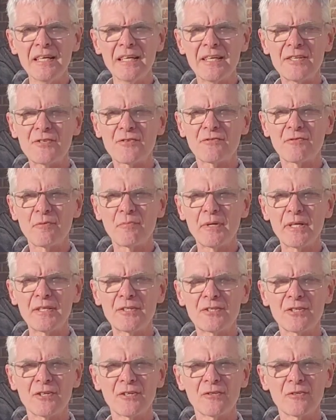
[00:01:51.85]
is for me
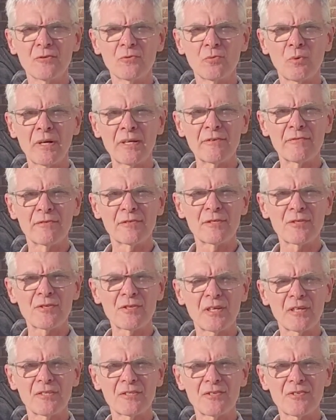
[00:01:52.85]
to wait for the
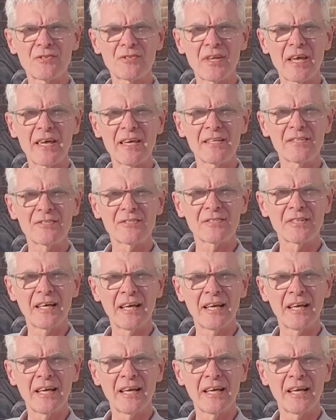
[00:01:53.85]
sun to set